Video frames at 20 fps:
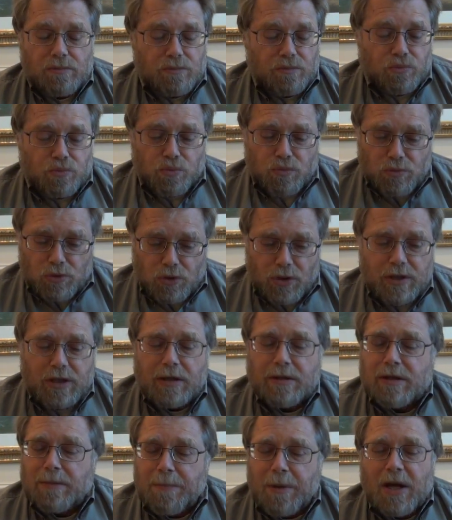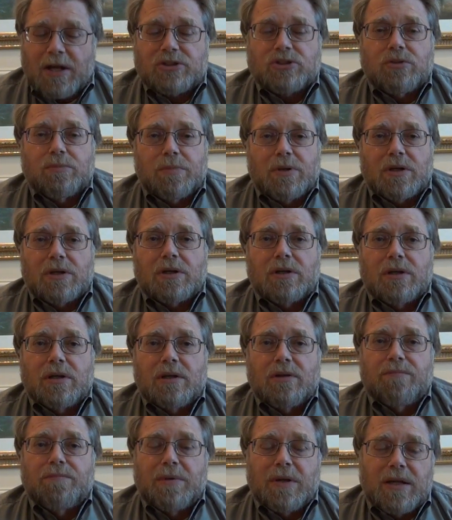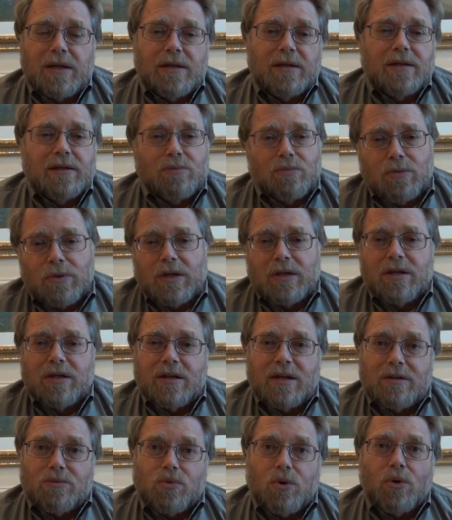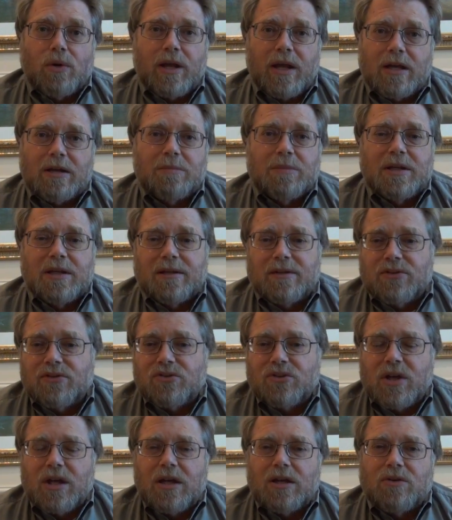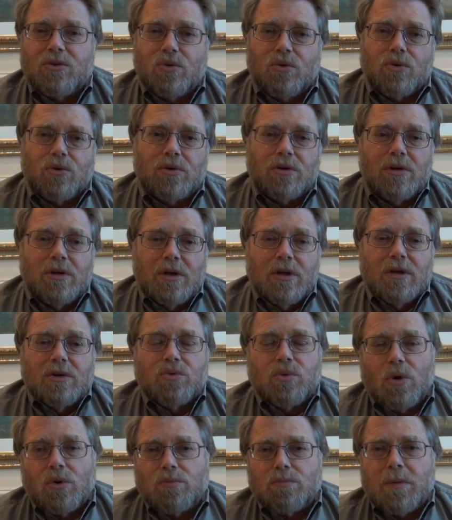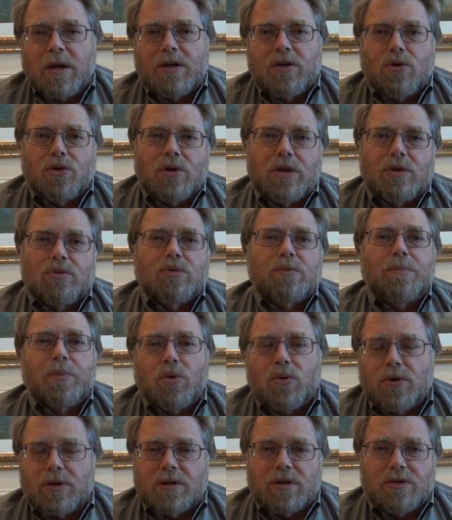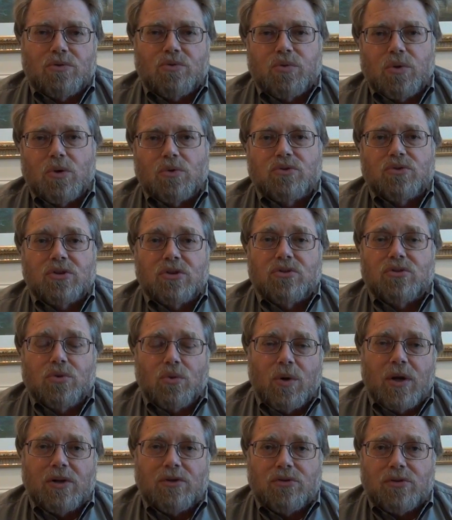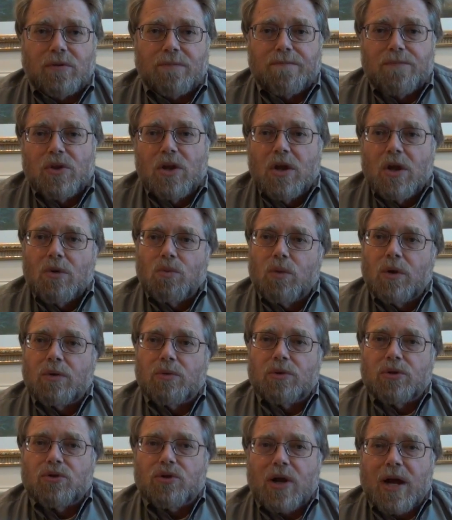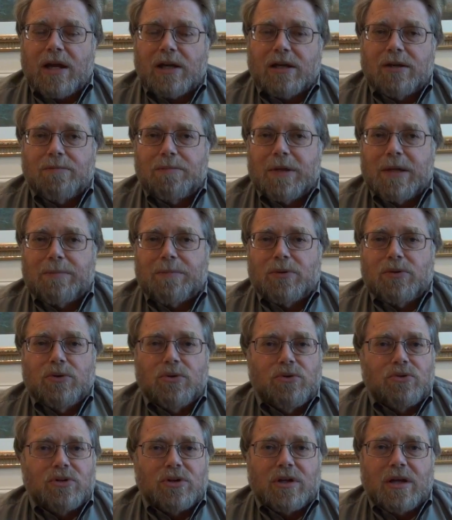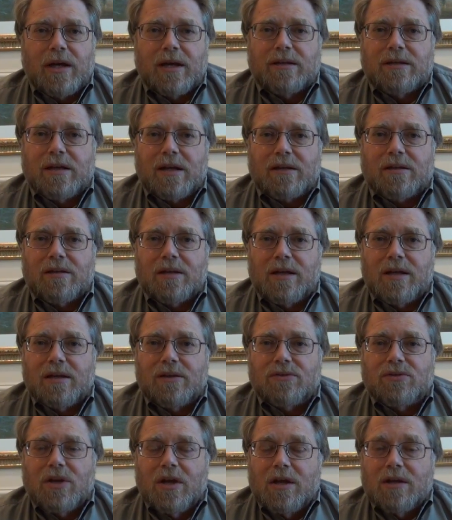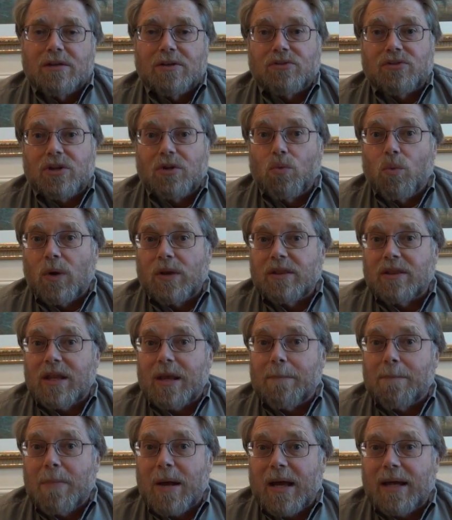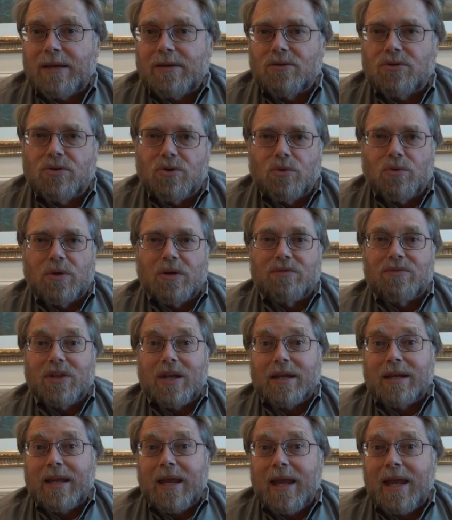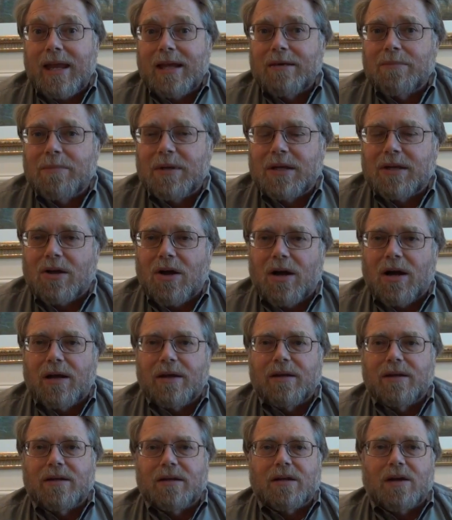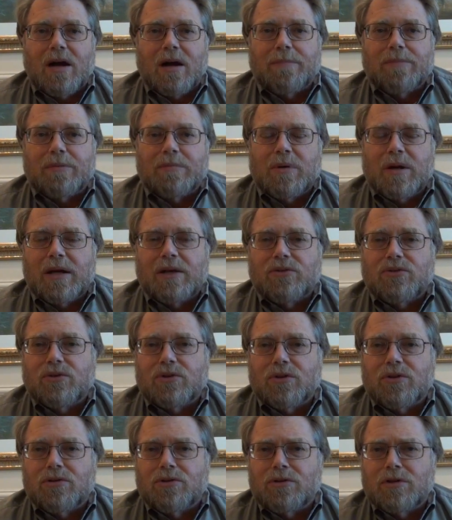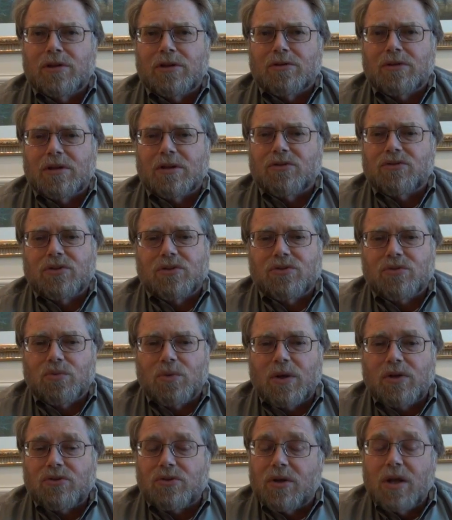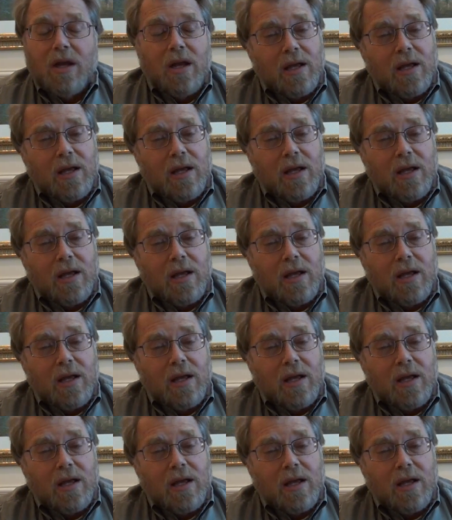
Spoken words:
look at the possibility of being in a, quote, enemy of the state or, quote, minority report, unquote, situation where we're tracking people using high-tech things to see what they might do and if they can be caught in a compromising or an illegal situation.